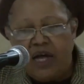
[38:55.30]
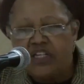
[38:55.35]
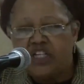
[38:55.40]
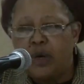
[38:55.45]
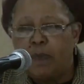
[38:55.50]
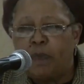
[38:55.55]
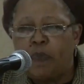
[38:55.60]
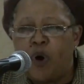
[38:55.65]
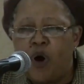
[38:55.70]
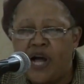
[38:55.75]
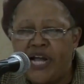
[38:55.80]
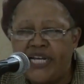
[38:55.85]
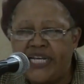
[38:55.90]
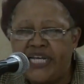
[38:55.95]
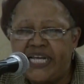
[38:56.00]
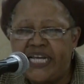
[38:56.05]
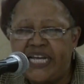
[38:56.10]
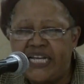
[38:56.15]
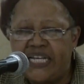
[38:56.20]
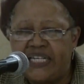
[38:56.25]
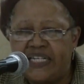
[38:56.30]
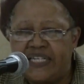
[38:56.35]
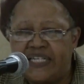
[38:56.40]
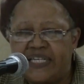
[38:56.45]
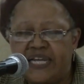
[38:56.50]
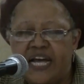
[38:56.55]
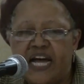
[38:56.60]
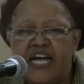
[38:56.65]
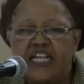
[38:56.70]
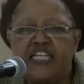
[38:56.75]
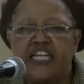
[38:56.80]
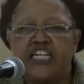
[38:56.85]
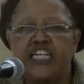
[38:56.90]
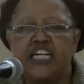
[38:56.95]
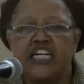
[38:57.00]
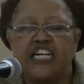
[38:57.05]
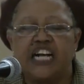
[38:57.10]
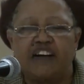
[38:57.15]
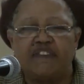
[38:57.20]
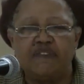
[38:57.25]
The point is that
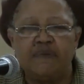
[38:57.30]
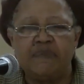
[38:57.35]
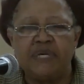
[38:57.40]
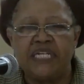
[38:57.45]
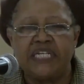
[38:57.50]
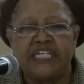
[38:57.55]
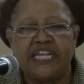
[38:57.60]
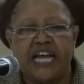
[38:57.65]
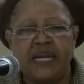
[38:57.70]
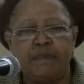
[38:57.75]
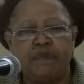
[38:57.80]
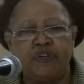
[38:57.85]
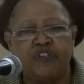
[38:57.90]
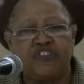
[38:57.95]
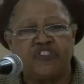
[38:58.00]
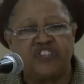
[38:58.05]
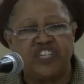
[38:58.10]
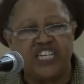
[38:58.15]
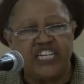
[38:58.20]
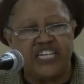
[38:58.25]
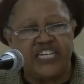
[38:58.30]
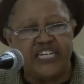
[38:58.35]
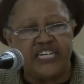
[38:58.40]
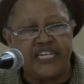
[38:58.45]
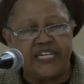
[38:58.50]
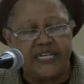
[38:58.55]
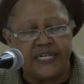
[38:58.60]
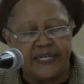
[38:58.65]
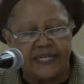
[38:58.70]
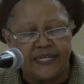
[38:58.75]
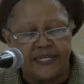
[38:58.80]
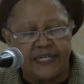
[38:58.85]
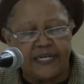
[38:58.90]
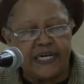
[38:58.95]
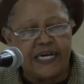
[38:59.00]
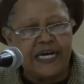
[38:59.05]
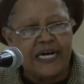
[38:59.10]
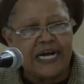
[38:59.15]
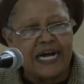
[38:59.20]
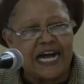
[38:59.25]
the government then proceeded,
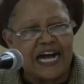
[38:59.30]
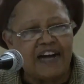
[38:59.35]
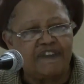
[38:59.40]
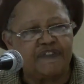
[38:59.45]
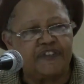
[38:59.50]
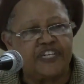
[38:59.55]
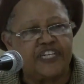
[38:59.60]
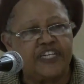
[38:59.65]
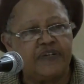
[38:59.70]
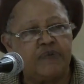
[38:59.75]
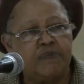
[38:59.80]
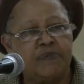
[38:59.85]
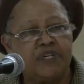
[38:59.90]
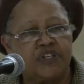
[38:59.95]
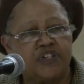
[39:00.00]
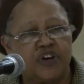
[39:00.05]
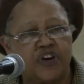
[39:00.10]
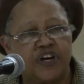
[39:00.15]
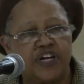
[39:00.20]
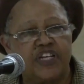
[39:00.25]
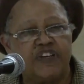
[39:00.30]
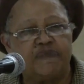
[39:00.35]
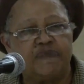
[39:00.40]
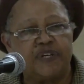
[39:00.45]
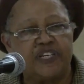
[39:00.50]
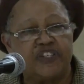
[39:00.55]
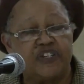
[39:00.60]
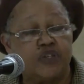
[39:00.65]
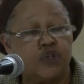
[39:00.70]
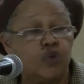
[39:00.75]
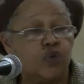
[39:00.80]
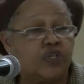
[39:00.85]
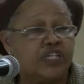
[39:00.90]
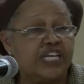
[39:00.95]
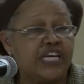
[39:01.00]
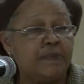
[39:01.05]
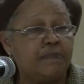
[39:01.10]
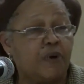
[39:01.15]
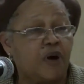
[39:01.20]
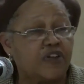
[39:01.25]
after the majority of persons who did